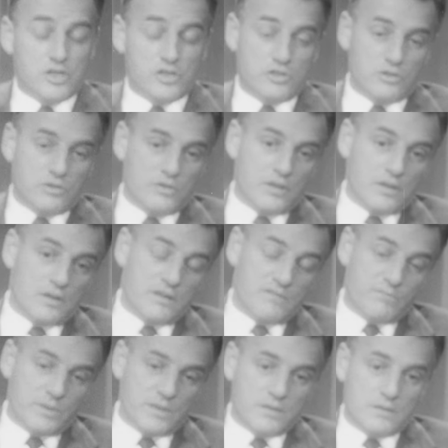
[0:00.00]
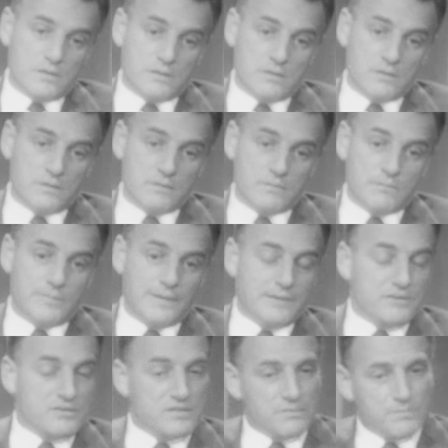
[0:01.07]
Should there have been
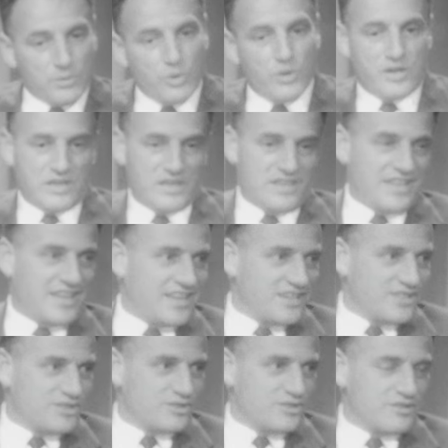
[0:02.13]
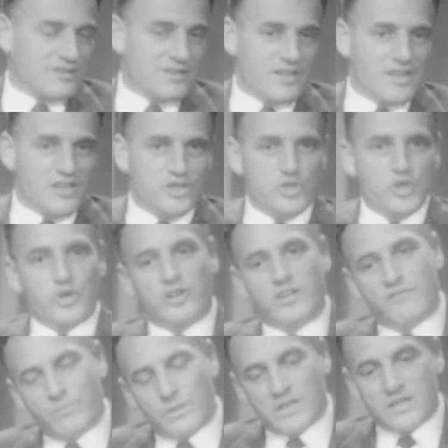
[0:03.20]
better supporting cast? Should
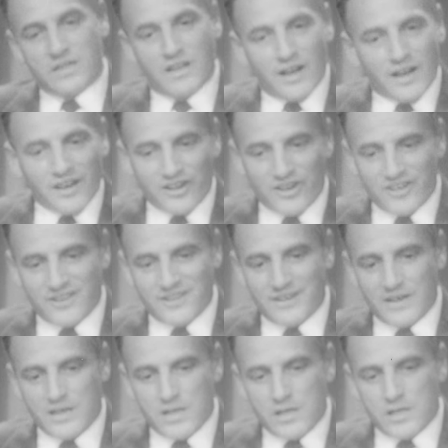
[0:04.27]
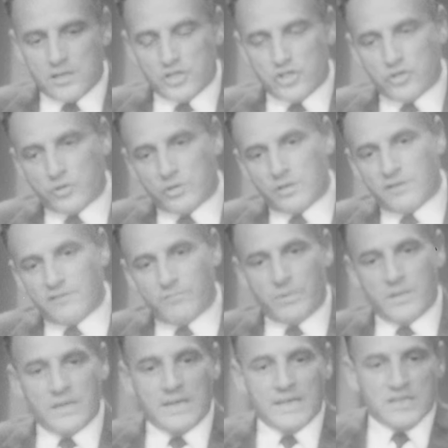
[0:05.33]
it have been in color? Should it have
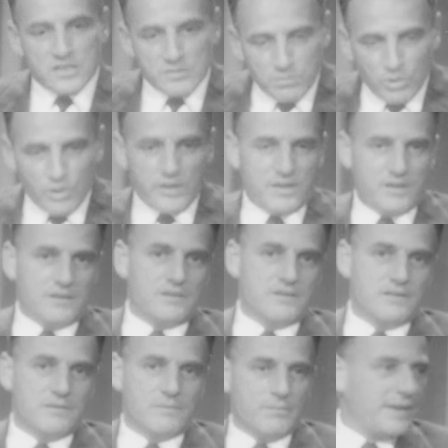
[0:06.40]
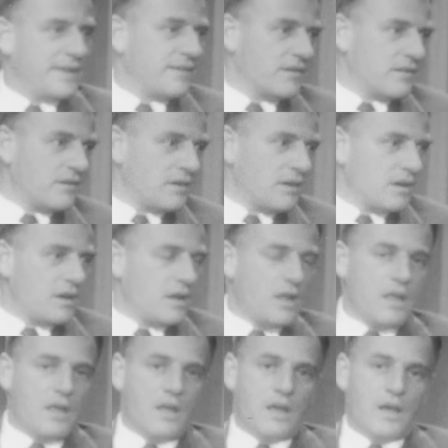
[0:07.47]
been exploited better?
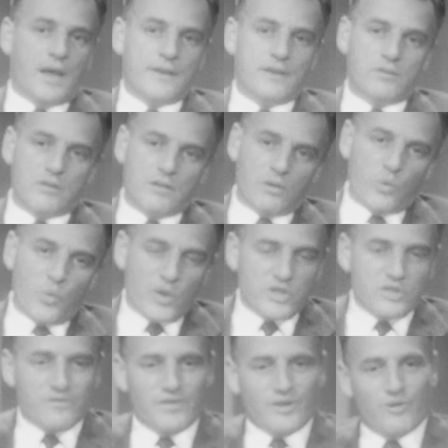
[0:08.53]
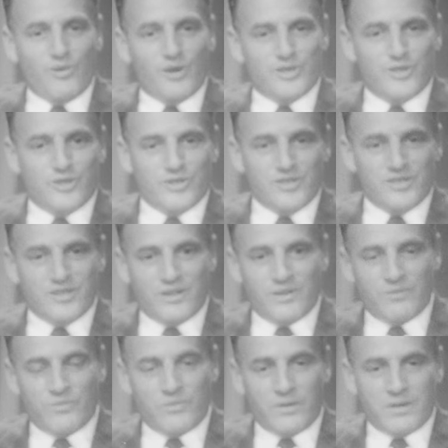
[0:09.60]
I don't know which of the questions
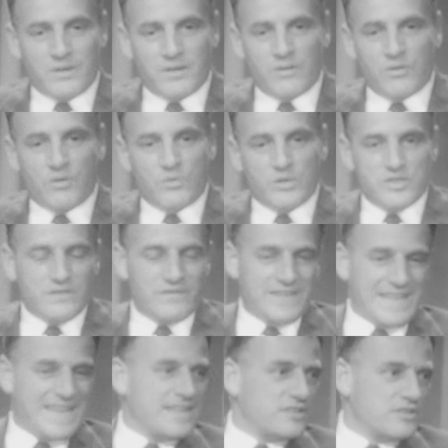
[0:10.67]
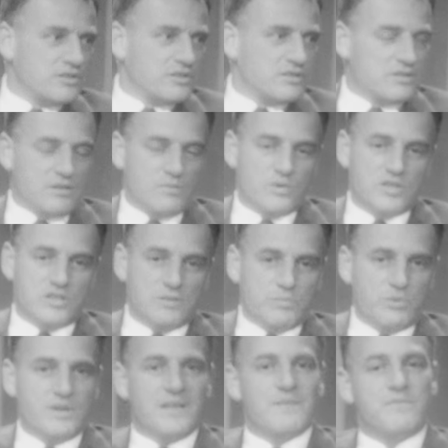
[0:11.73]
on, or which of the answers on which to
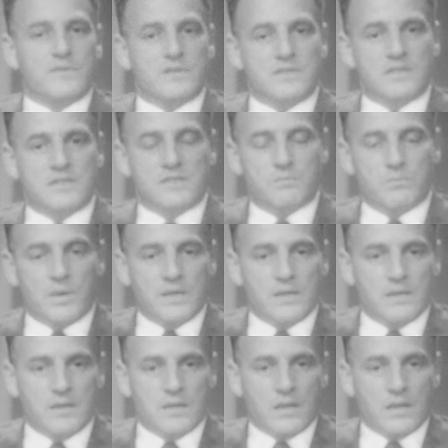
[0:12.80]
put emphasis, but